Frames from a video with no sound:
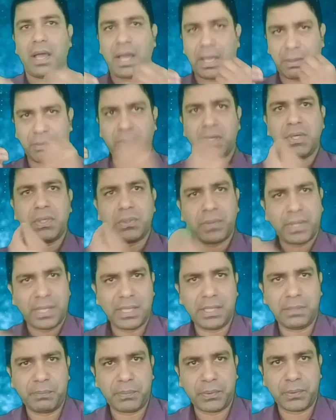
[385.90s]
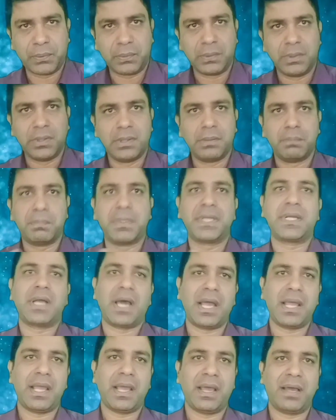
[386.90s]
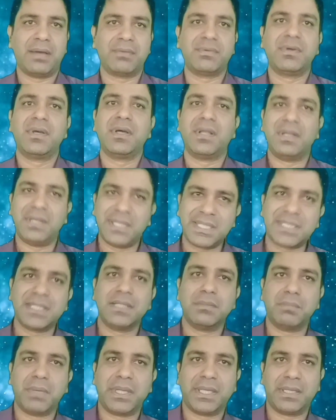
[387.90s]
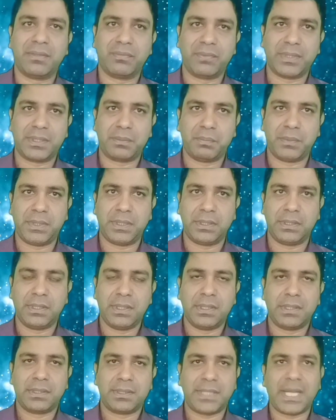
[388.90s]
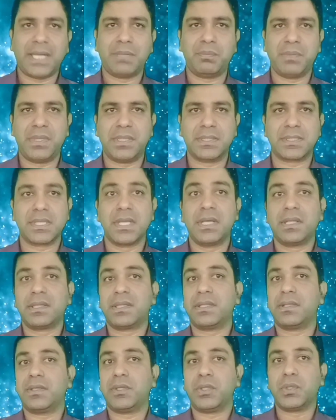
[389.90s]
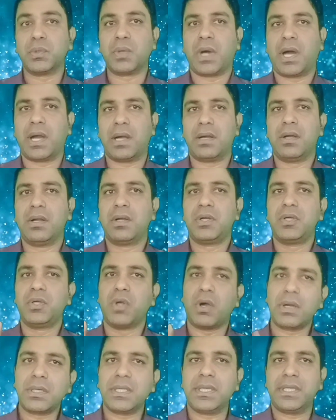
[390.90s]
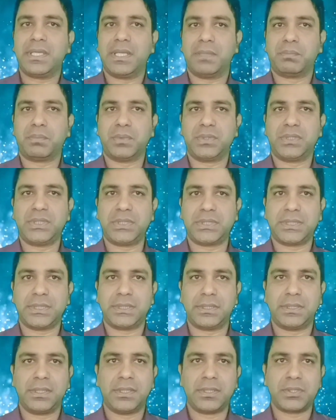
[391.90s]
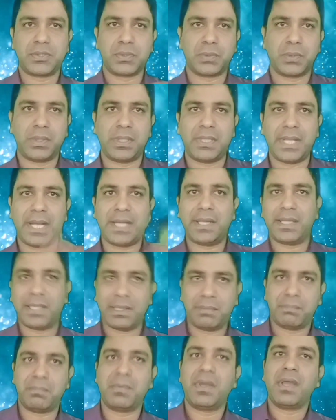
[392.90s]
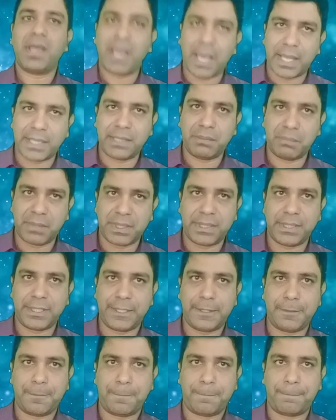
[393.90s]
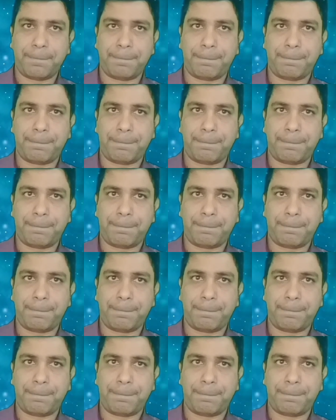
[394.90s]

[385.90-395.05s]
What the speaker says: "I want to help you, but I have little money with me." That means you are not in a position to lend him any money.